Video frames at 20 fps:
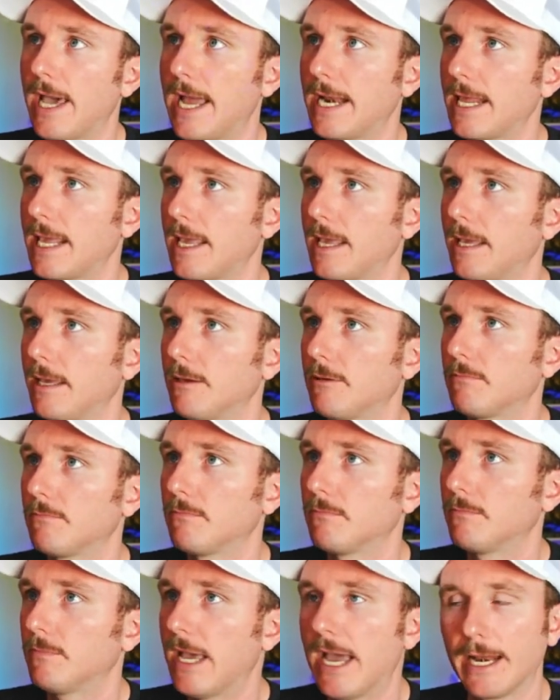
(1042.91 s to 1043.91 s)

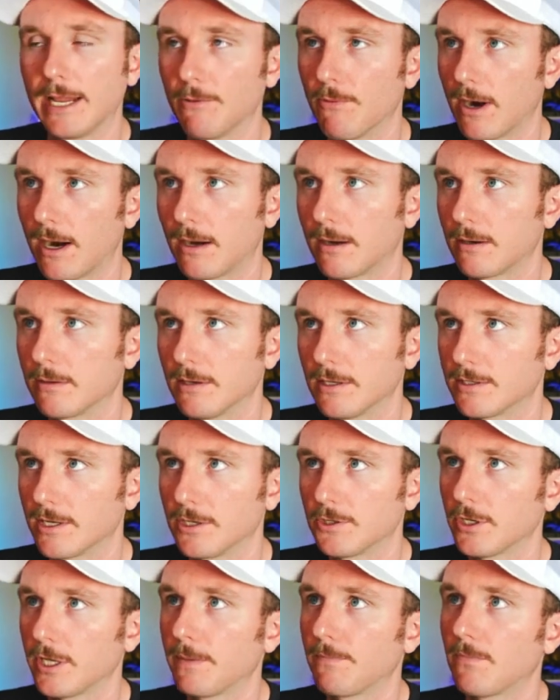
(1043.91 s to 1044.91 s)
anywhere
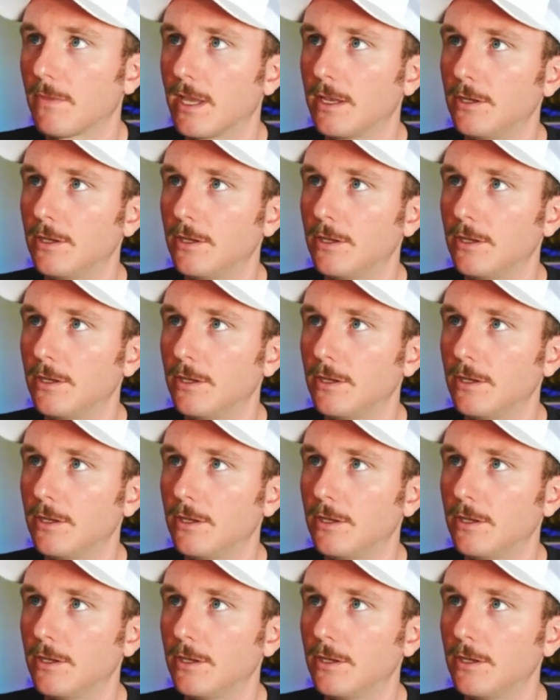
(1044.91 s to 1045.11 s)
essentially.